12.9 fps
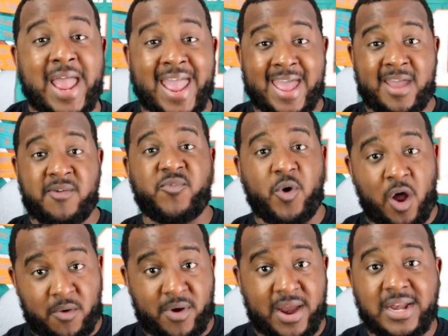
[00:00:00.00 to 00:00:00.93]
have.
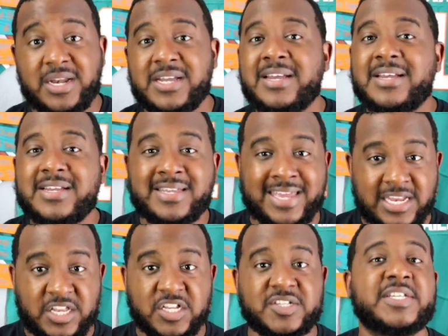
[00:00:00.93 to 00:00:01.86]
All right,
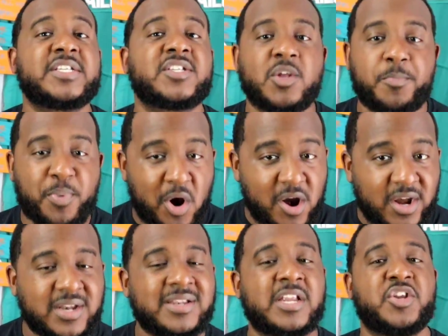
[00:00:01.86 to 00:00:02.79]
get this. This is the
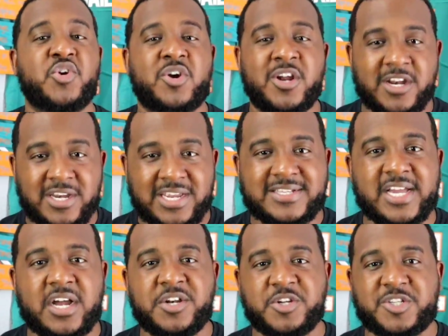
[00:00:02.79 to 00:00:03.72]
part that you're going to need
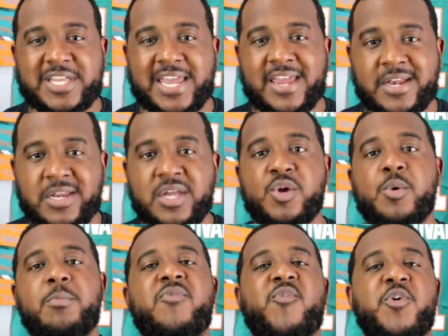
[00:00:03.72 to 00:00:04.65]
to understand
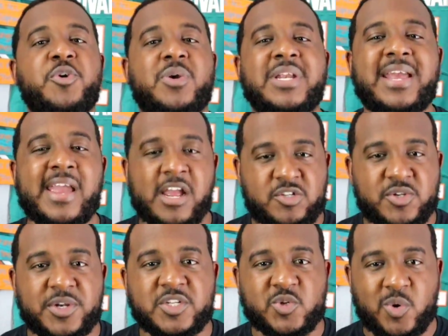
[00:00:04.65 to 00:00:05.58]
before you can
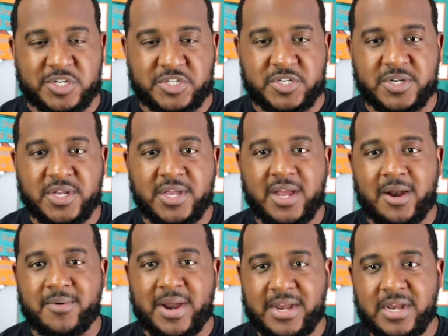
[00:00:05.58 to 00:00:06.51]
answer this question.
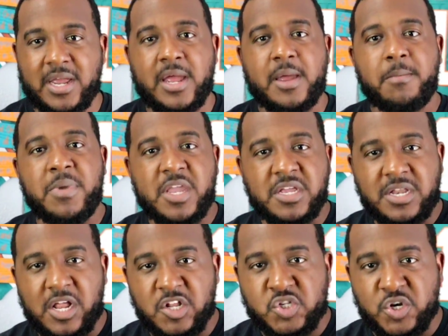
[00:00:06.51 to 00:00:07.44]
All right? $1 million
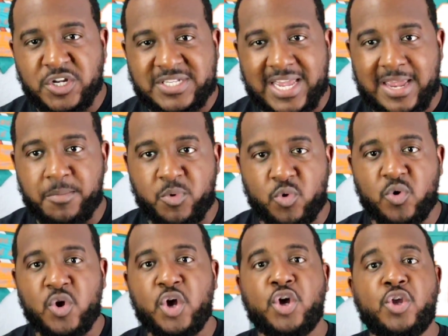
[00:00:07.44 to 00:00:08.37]
on the
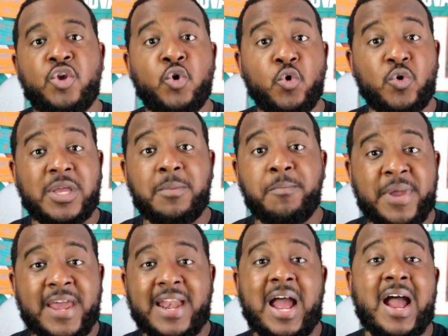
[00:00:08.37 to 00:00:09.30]
table. You can
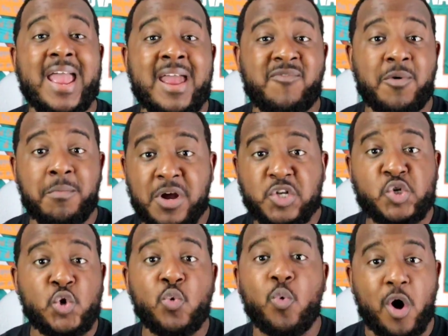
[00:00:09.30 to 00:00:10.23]
bet however
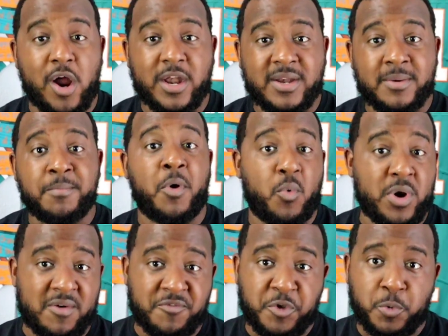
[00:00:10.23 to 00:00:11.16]
much you want, but
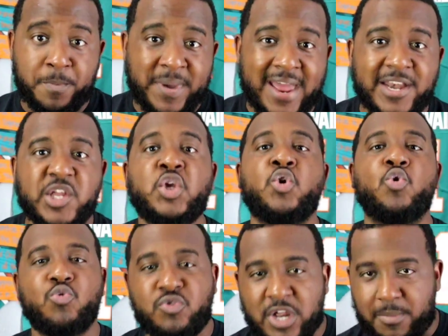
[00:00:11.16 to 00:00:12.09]
whatever you bet,
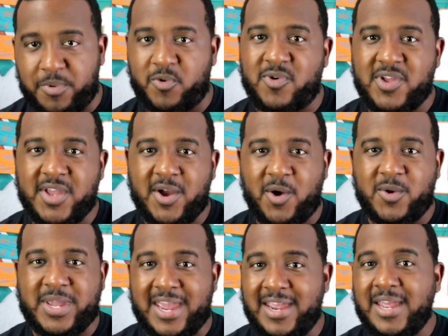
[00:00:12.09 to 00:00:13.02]
you double.
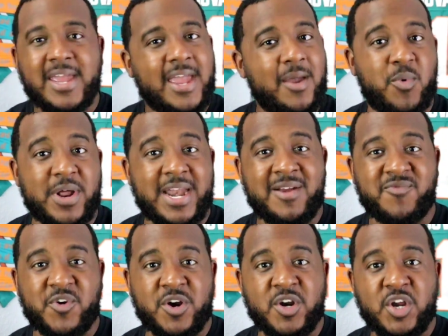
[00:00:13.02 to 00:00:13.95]
Okay? And
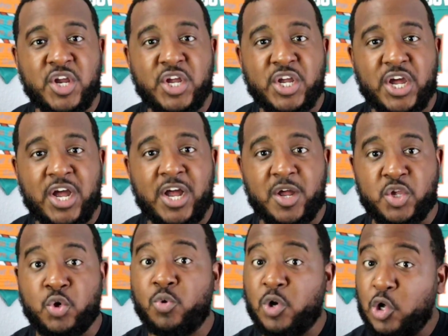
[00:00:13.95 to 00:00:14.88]
whatever
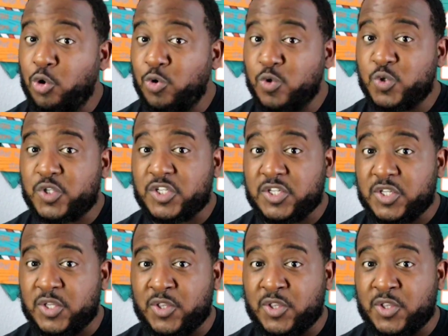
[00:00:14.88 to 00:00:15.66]
you lose